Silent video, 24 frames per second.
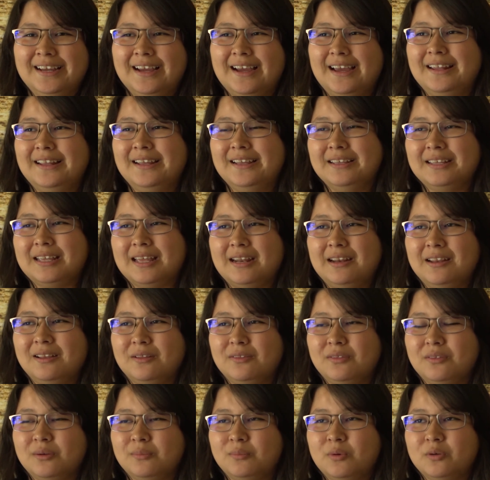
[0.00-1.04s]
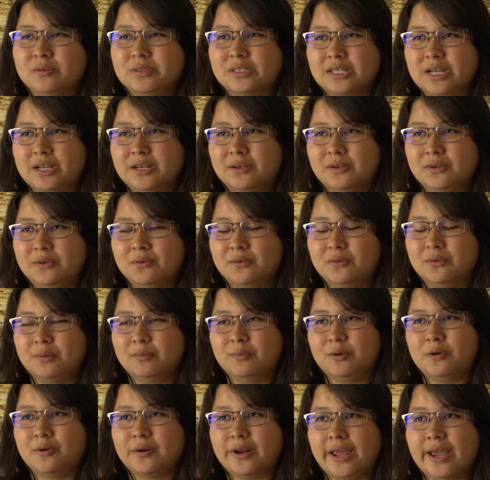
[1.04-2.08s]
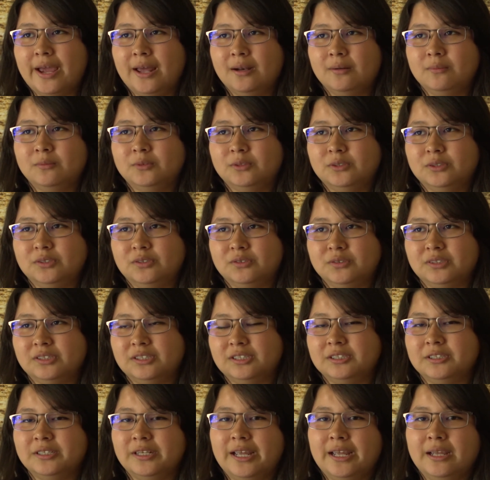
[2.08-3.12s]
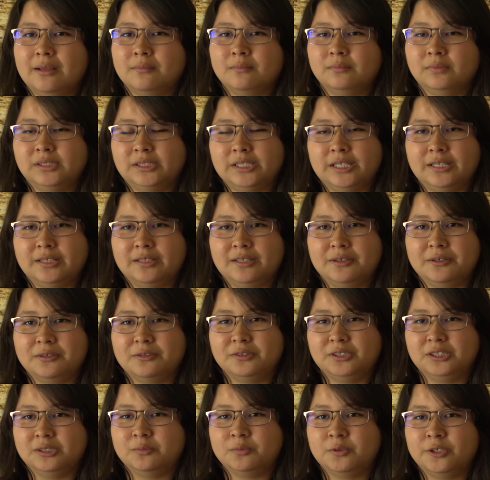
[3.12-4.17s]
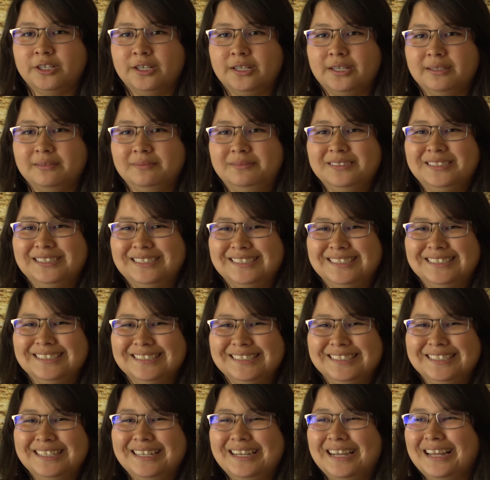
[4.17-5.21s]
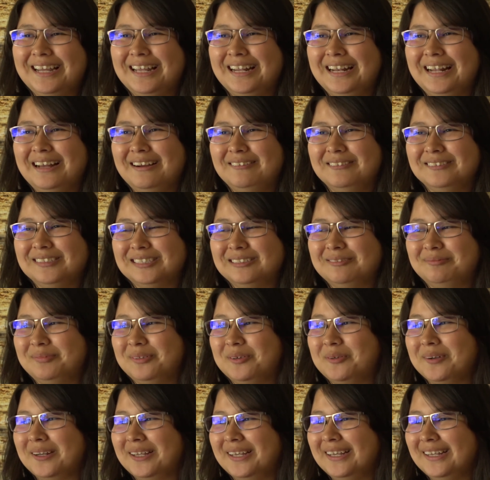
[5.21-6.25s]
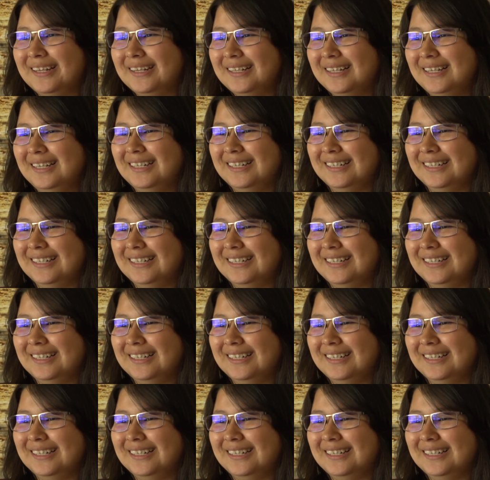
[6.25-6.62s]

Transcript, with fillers: I think any, the most I knew about animals was their names and their Ojibwe names, and that was about it.